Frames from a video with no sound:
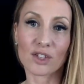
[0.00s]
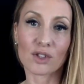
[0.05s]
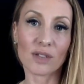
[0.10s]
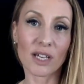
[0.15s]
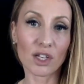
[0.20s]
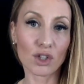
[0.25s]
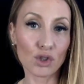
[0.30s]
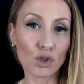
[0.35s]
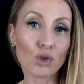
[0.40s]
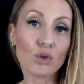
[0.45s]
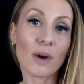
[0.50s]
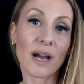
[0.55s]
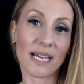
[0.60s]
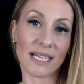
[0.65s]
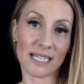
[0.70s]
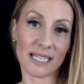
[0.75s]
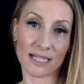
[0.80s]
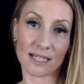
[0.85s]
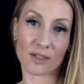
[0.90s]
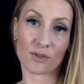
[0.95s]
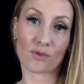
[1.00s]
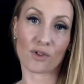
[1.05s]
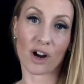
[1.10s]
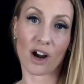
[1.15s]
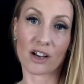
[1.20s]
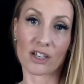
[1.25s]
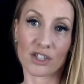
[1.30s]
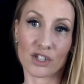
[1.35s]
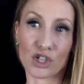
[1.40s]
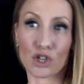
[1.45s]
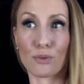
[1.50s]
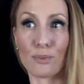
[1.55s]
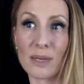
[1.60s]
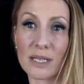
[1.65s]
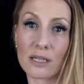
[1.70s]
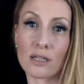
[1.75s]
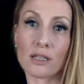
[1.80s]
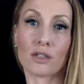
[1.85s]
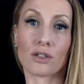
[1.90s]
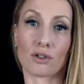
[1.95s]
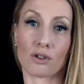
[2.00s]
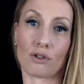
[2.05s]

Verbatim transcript: So like new ideas in regards to your business